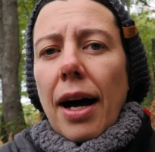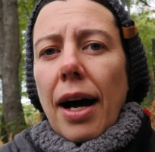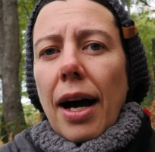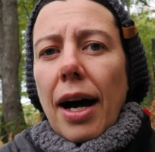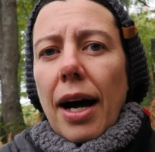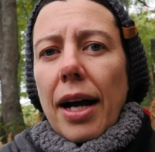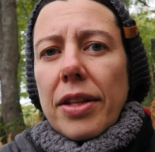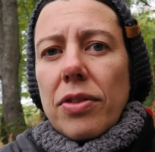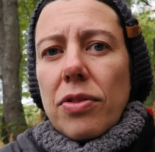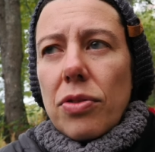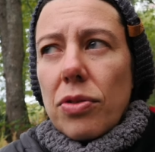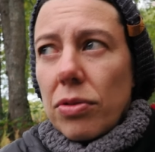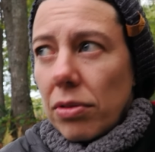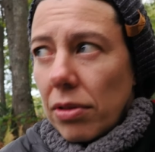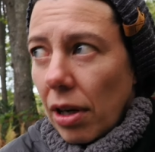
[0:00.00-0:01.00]
I
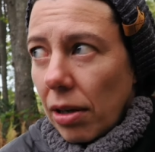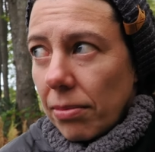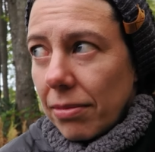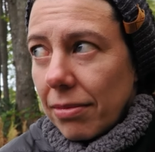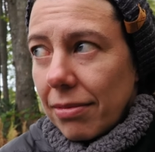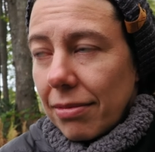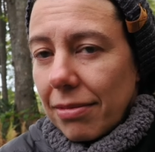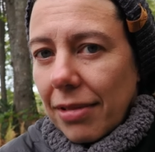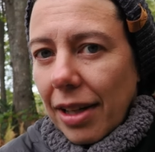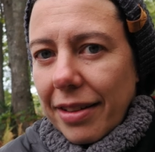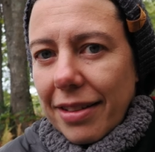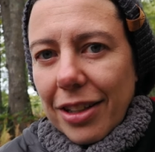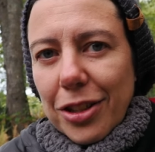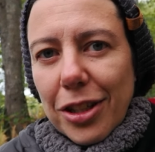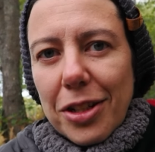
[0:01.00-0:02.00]
knew, oh, that's
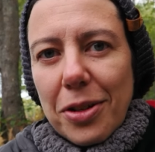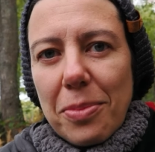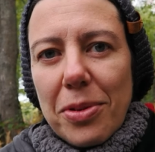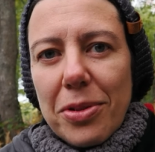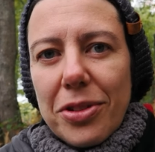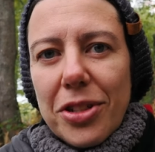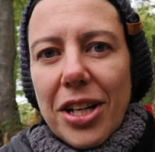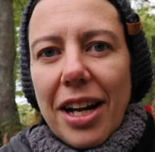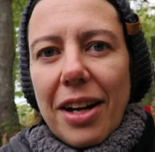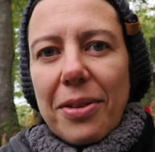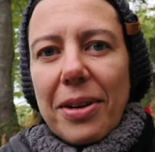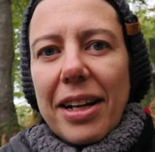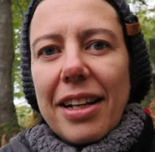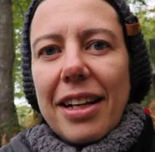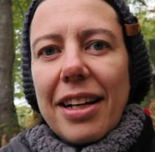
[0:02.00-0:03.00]
actually a blue jay
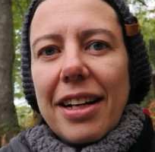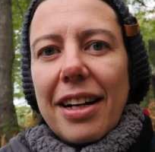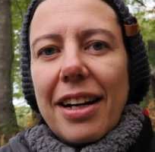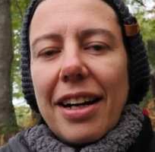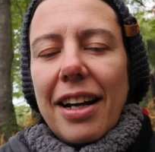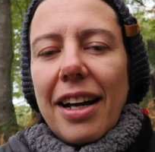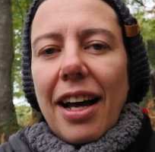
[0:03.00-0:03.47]
right here.